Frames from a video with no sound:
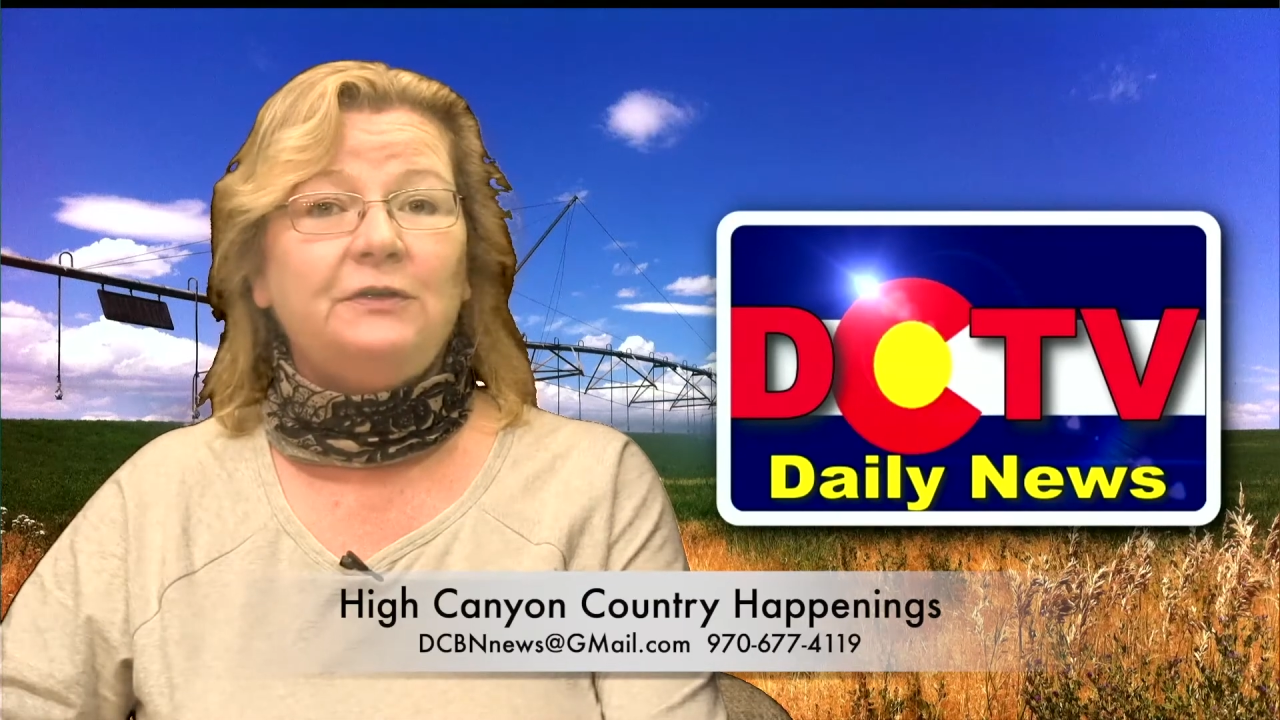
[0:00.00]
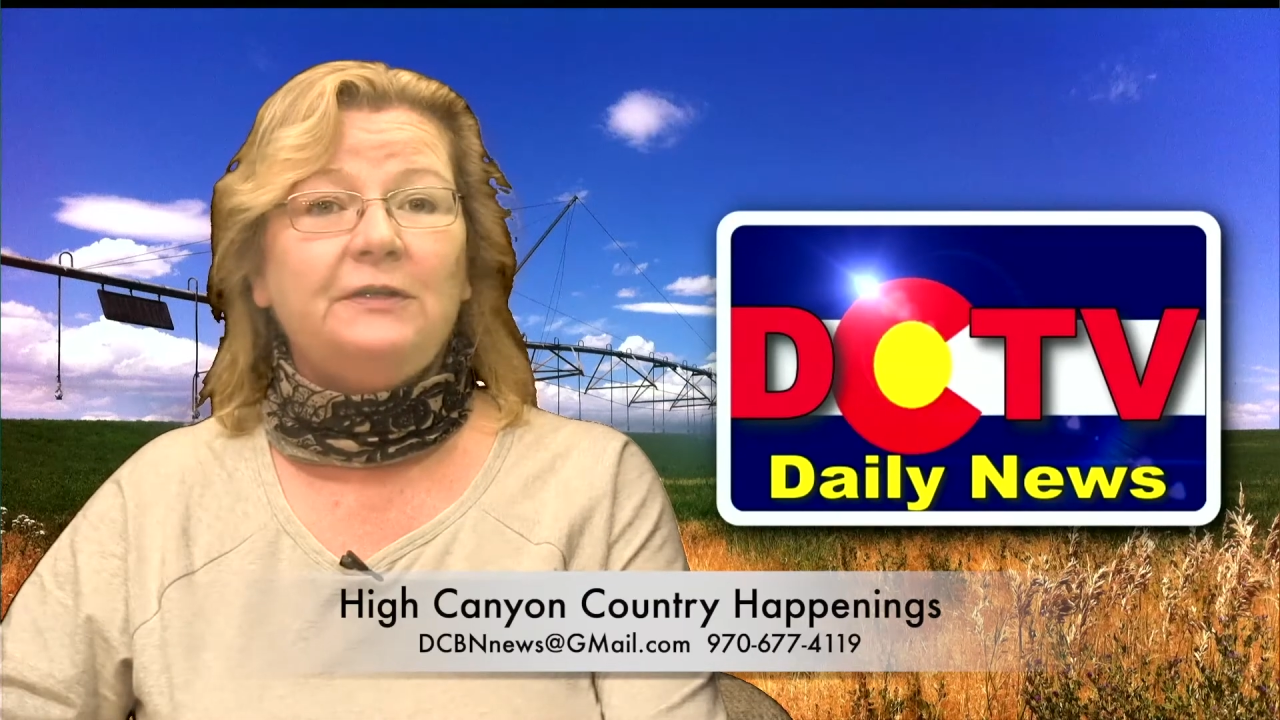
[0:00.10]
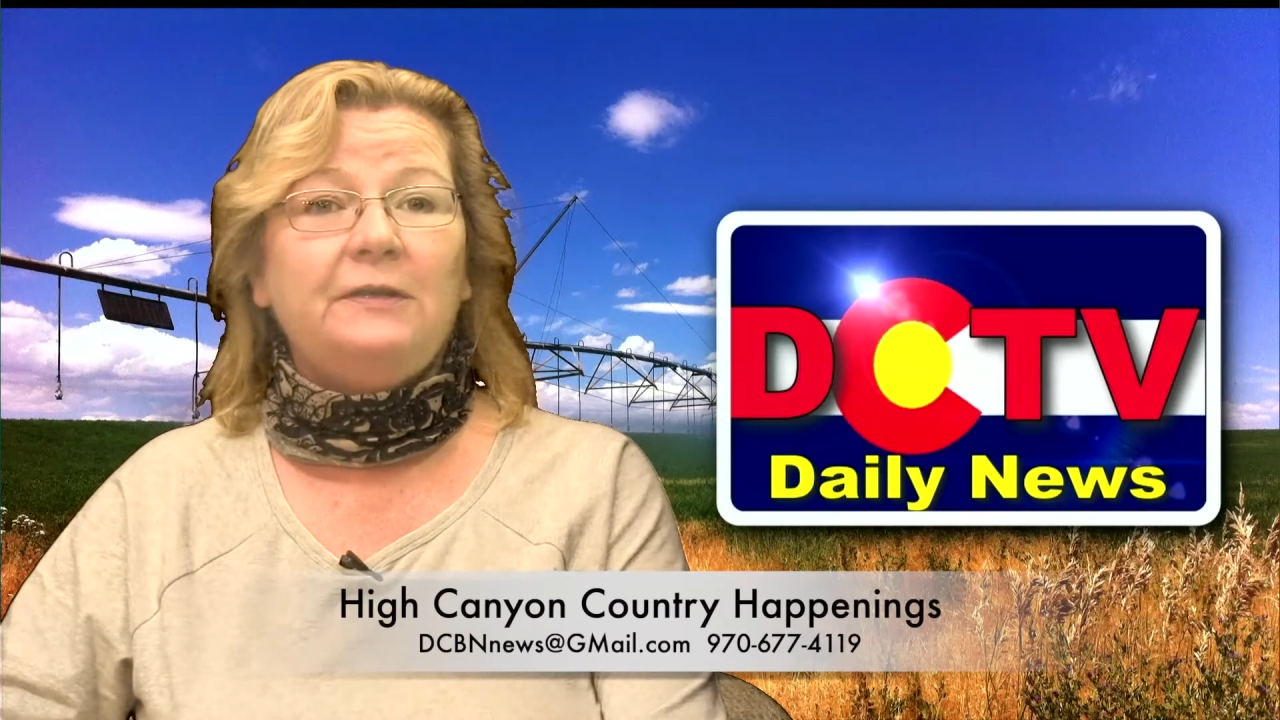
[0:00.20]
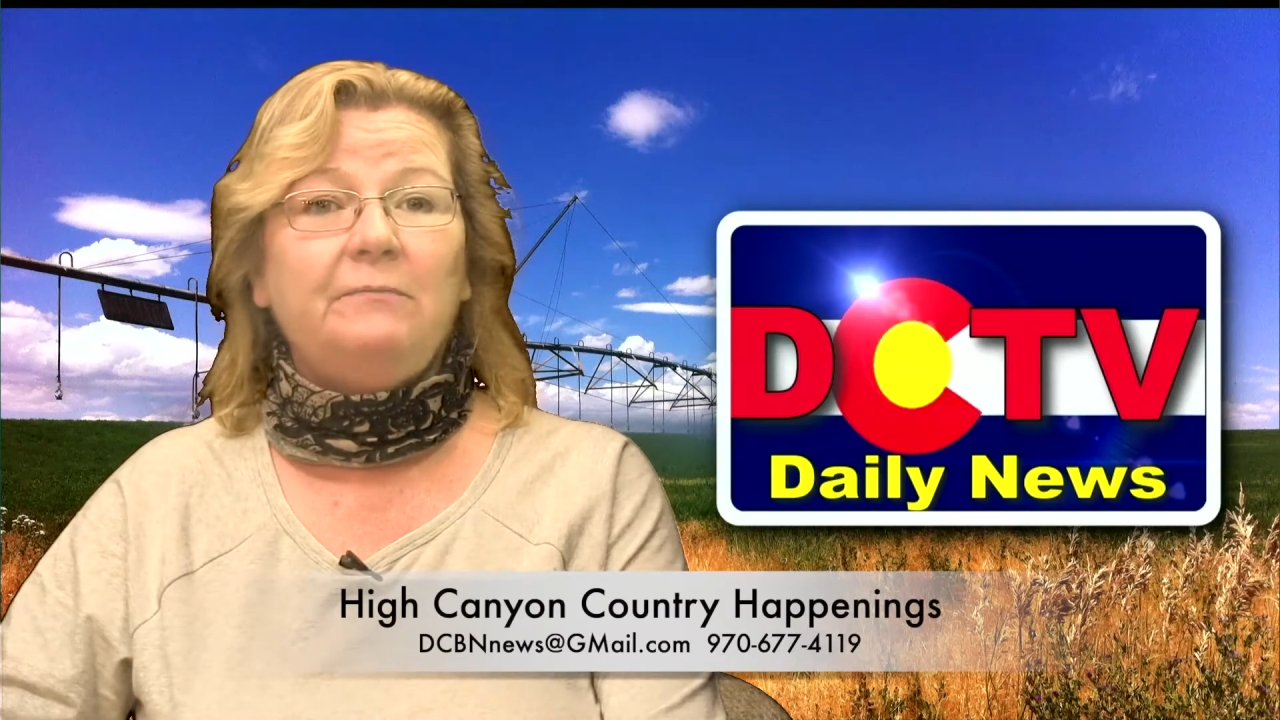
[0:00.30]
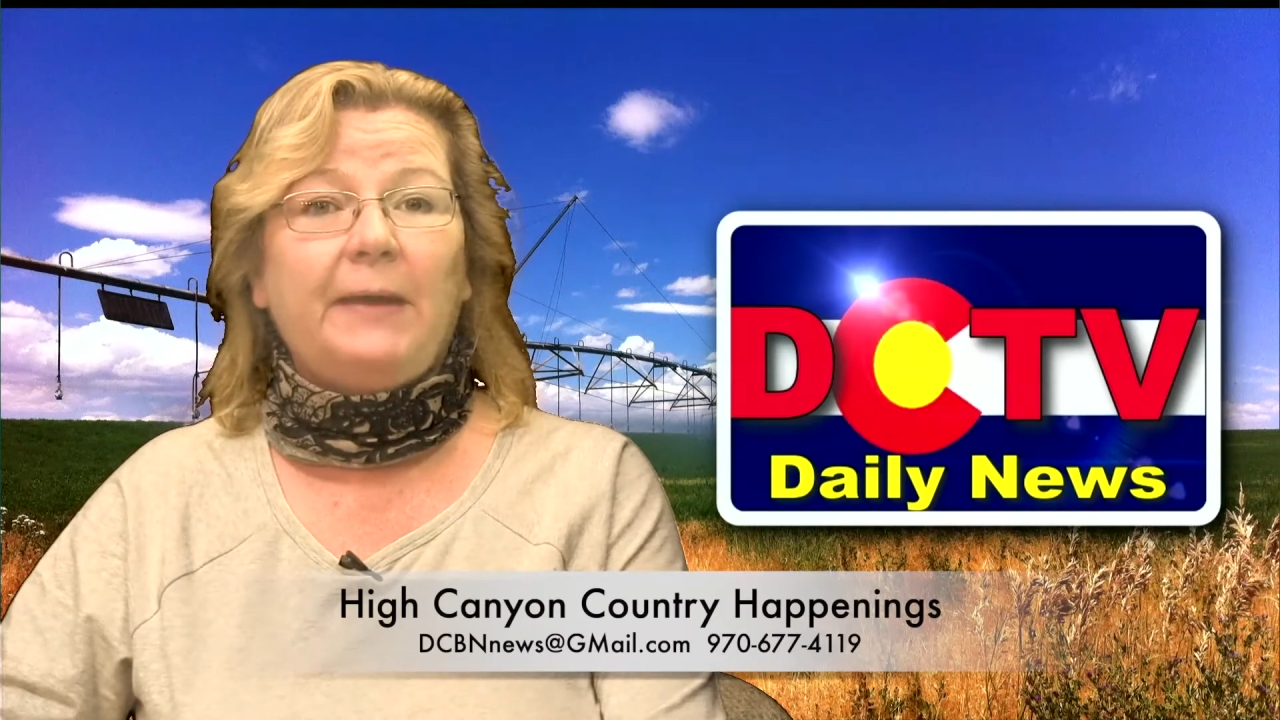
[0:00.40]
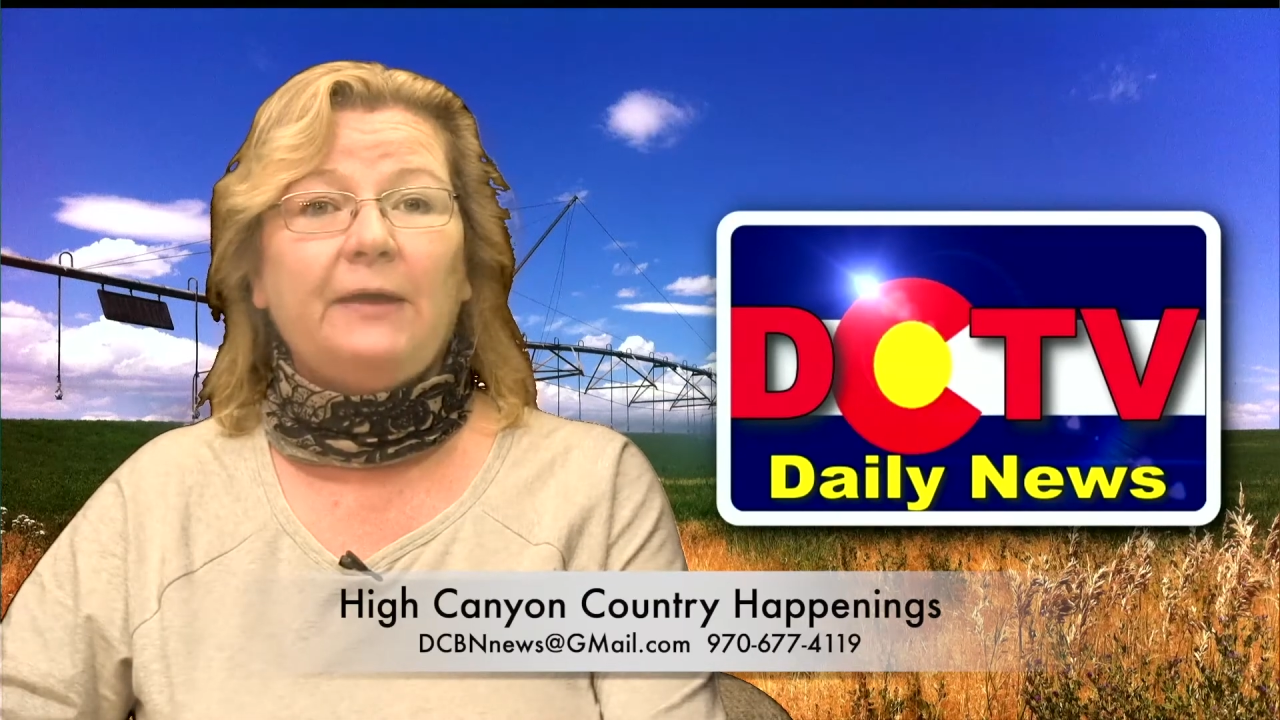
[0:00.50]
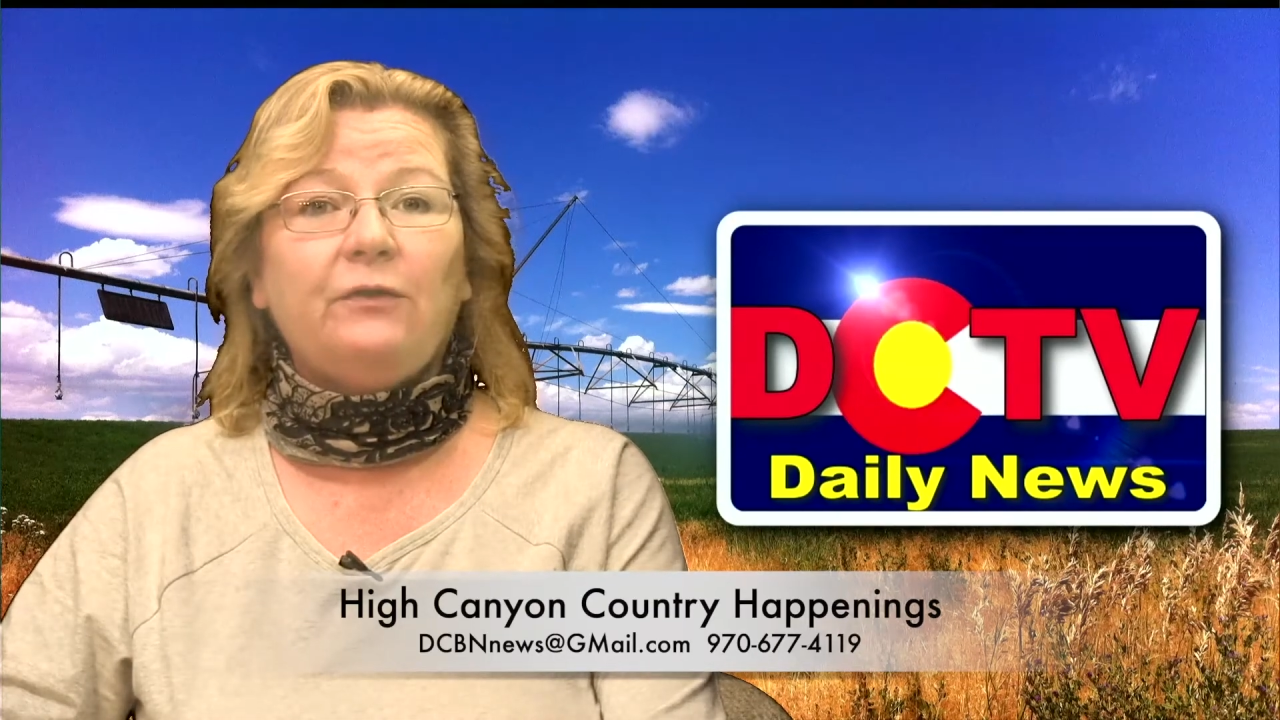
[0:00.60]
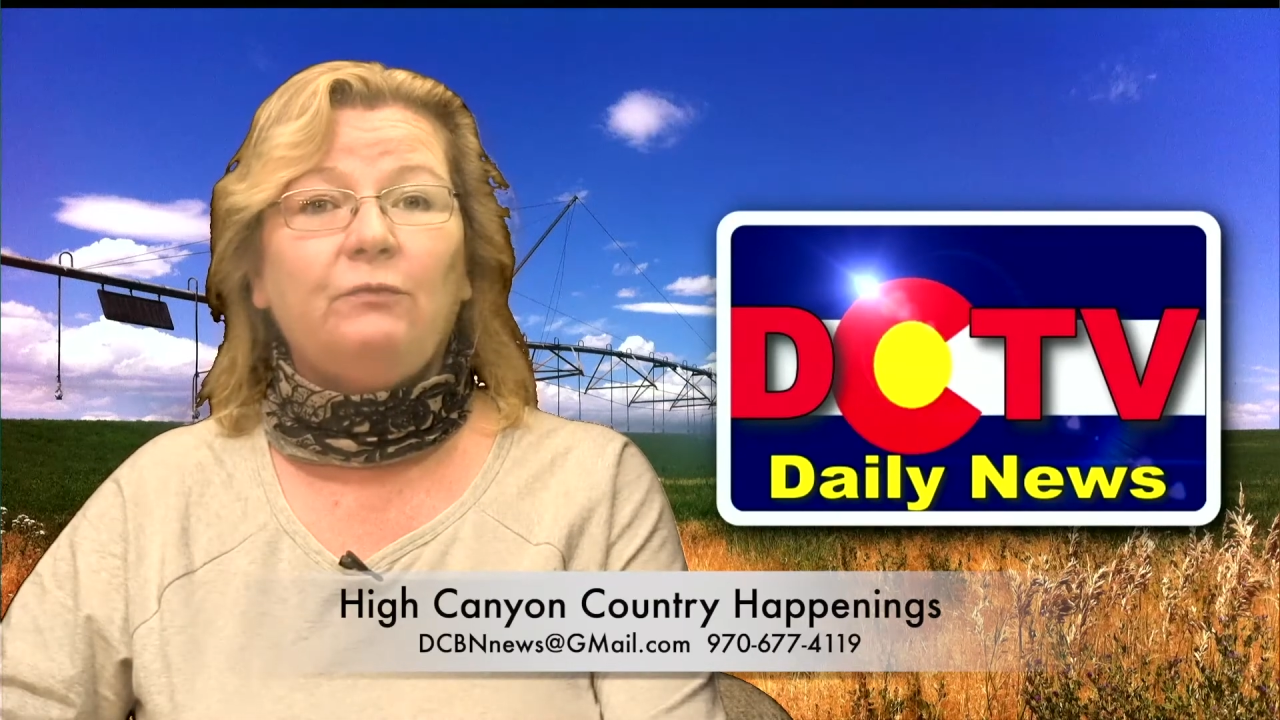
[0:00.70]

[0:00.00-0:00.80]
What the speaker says: and then back